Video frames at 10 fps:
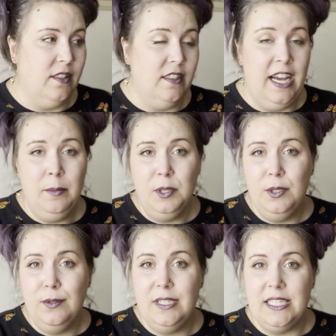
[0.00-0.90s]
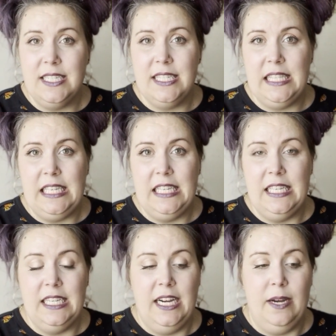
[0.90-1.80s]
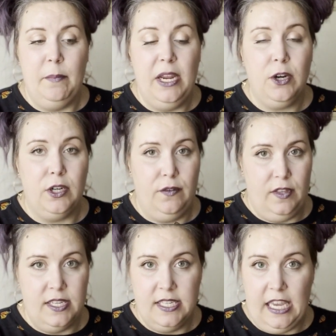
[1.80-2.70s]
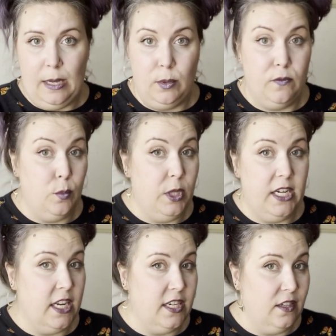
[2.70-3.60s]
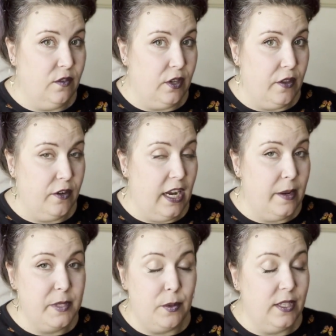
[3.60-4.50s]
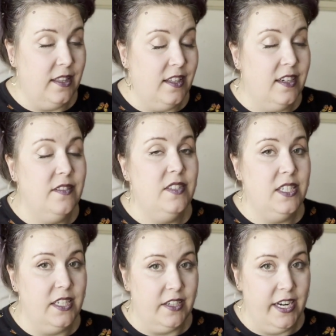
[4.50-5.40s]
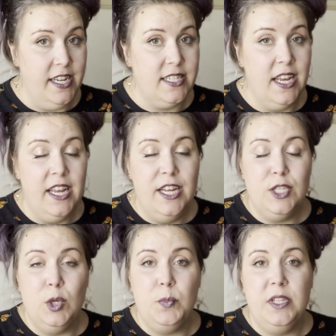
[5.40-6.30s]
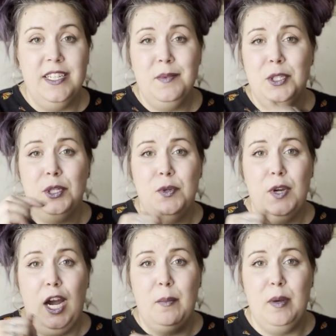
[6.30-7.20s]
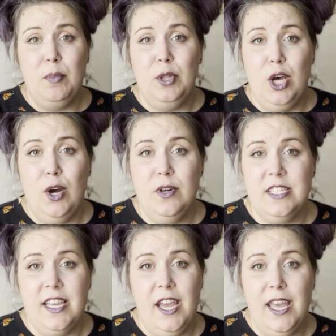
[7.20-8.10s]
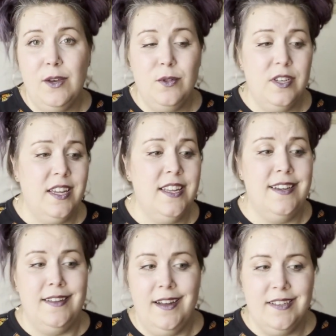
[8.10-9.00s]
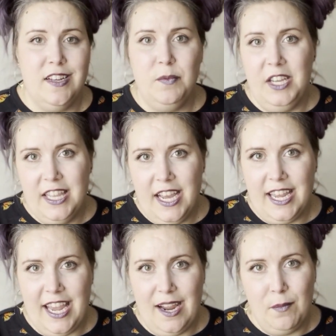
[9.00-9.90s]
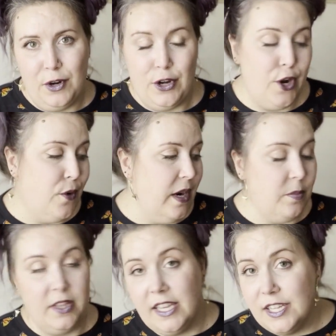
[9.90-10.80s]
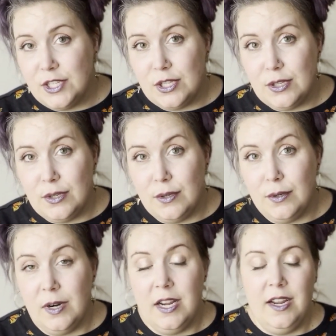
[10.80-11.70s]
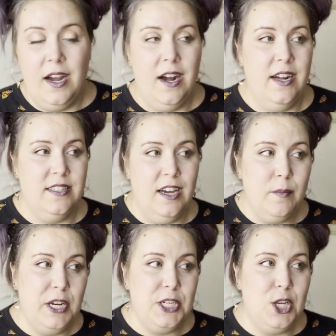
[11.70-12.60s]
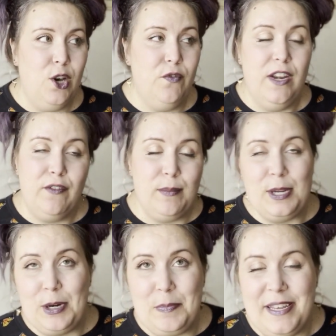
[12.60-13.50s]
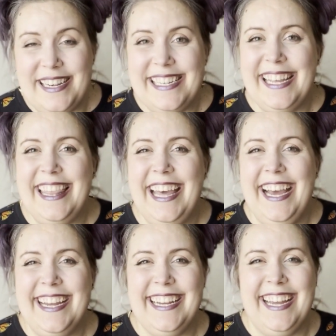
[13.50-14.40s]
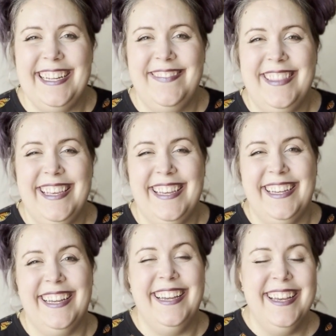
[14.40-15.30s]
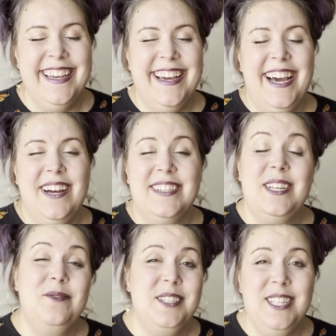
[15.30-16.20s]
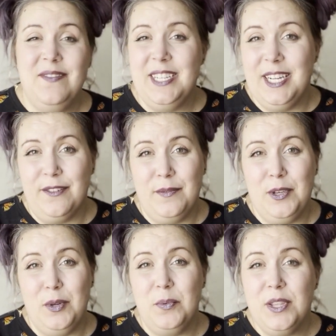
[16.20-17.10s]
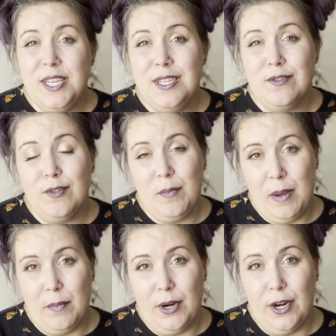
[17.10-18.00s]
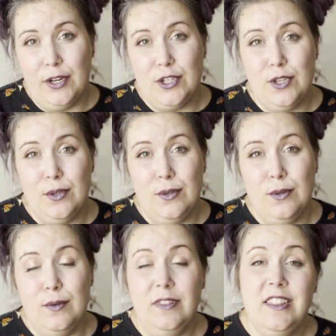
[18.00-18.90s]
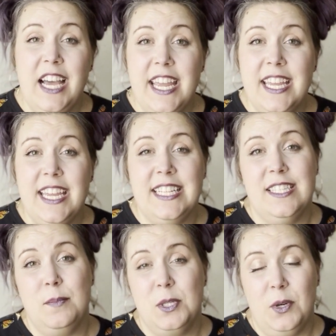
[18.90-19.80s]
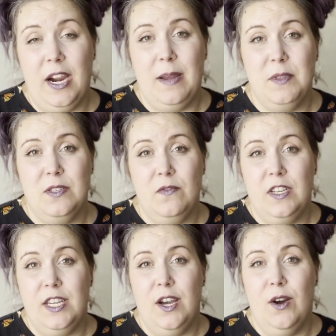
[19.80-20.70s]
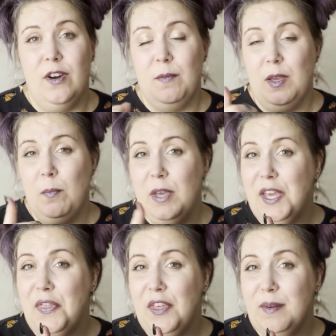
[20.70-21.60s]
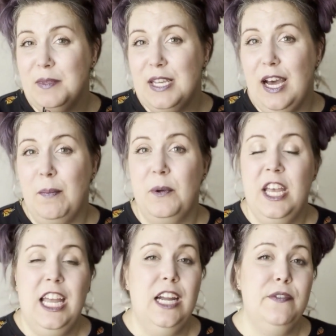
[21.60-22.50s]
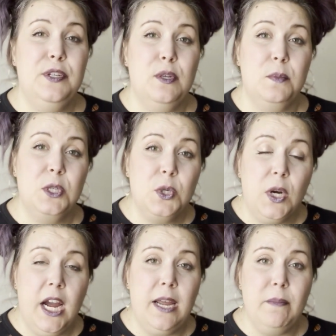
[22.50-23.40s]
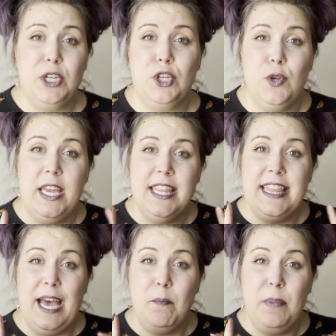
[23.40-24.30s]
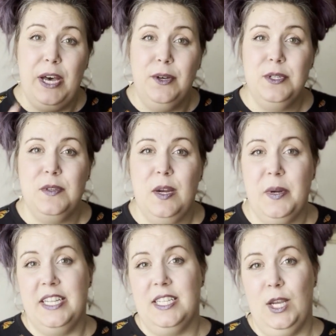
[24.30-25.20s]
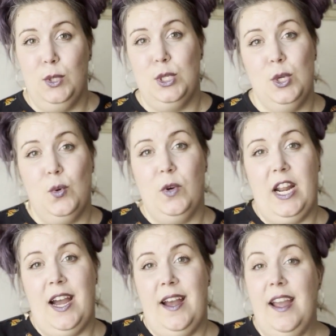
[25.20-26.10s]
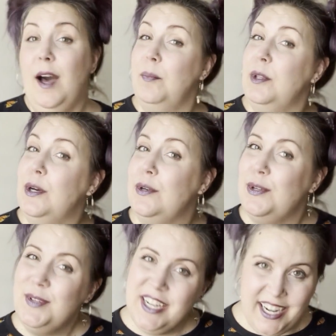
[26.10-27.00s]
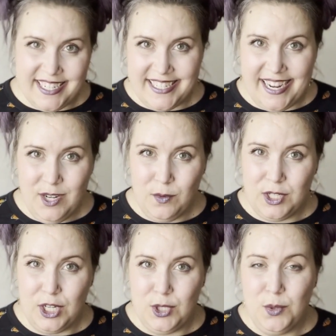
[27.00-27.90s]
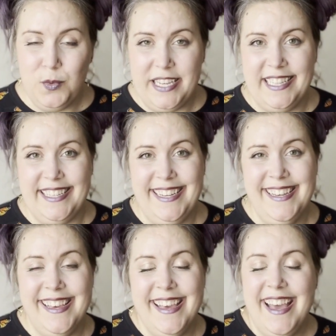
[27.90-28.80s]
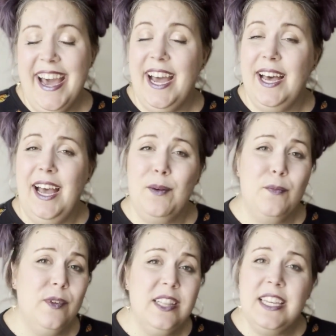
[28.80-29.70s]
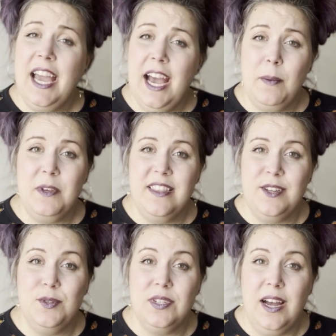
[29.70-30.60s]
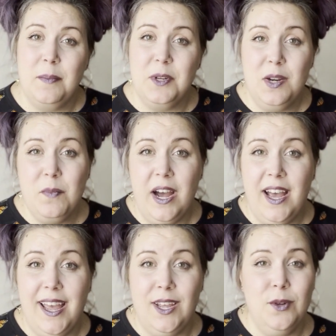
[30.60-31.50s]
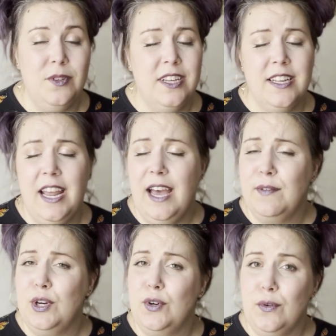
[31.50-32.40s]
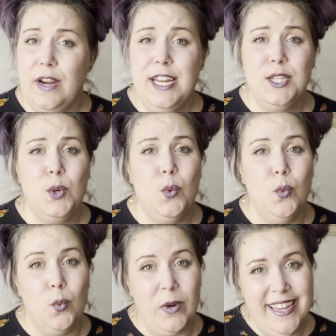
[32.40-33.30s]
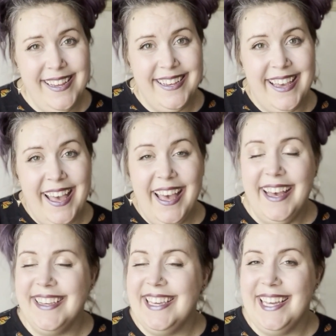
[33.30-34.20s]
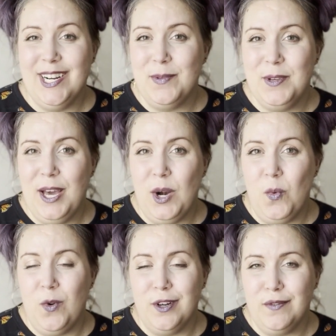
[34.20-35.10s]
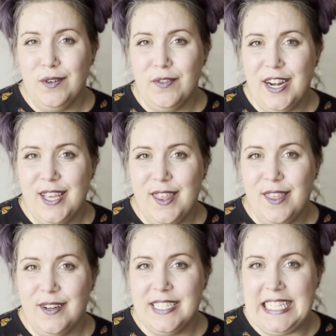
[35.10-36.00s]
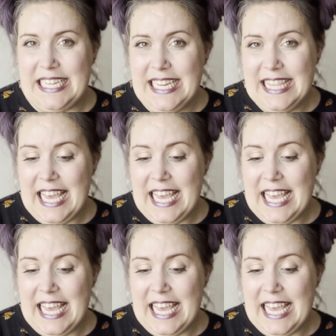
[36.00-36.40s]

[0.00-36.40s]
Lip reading: Livelude is the maker of this game. Have you played any of their other games? I would love to hear it. So please make sure you comment below to say, hey Ghouligan, yes, I play that game, or no, I plan to. It's on my shelf, never been opened, that kind of thing. Because I would love to hear from you. Please remember to like and subscribe this video. Give me a big thumbs up. If you subscribe, make sure you hit that bell so that way it tells you when I upload new content, which I do weekly. I'm really happy that you stopped on by. Ghouligan, have a great week. Again, I hope you had a wonderful Friday the 13th